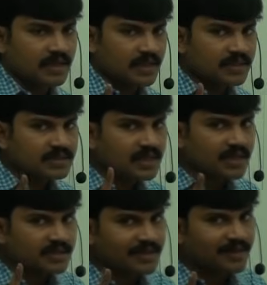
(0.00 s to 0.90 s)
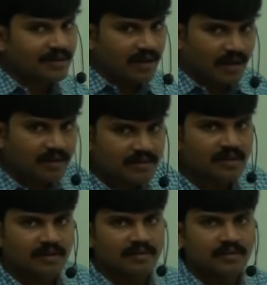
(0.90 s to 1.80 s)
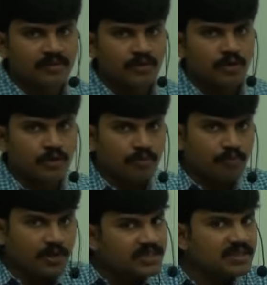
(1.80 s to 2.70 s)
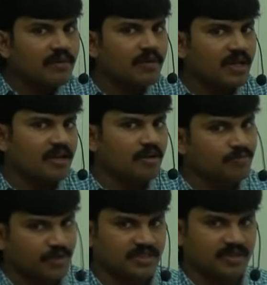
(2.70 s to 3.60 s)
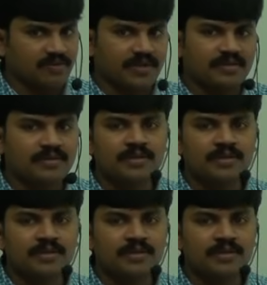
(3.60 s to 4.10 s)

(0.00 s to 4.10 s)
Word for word: insertion order preserved or not preserved?